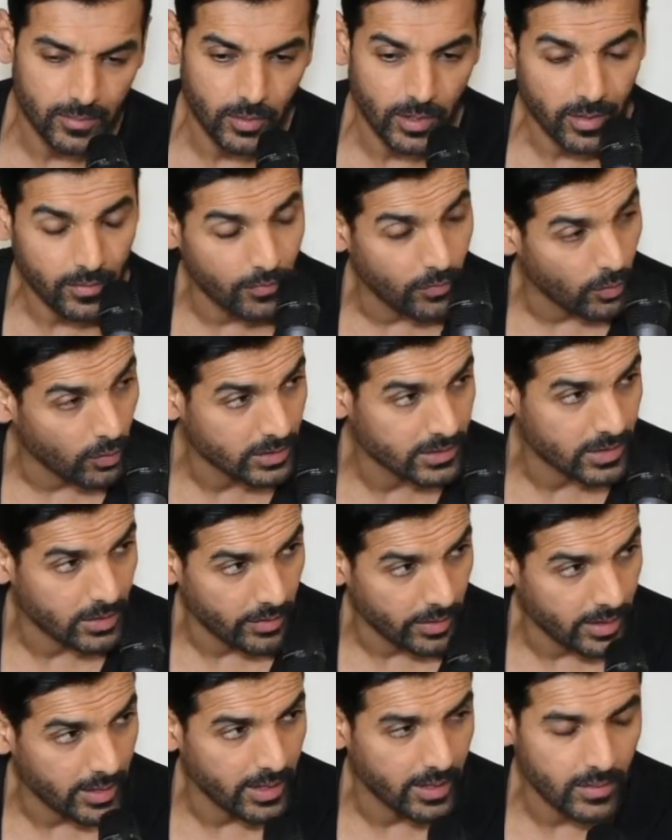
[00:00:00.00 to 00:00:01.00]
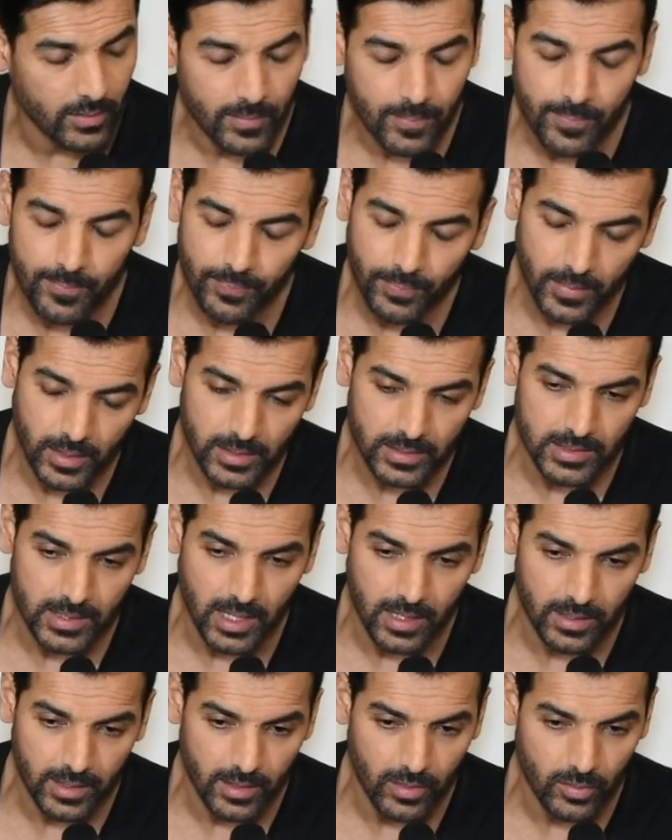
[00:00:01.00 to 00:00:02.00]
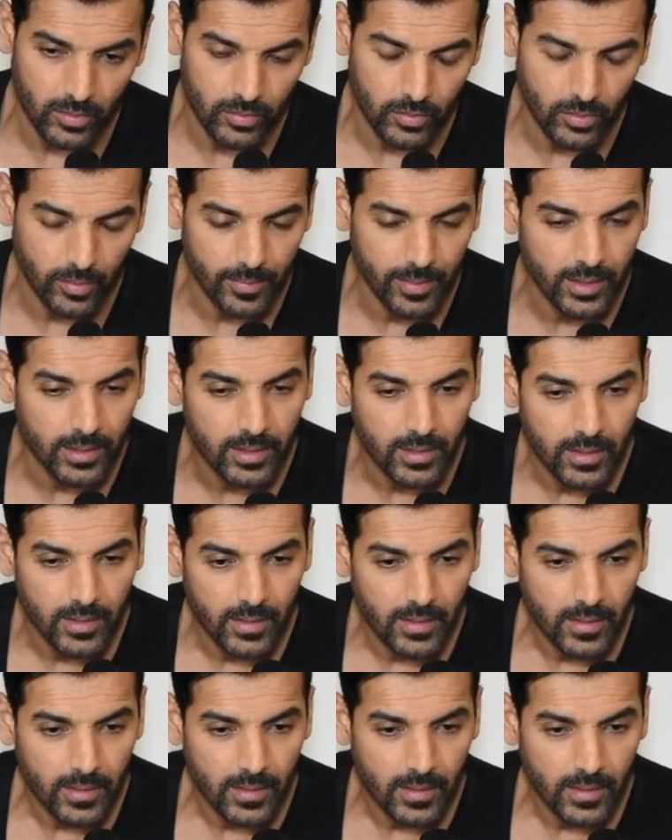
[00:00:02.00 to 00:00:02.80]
I'm doing Force 3 now, starting October.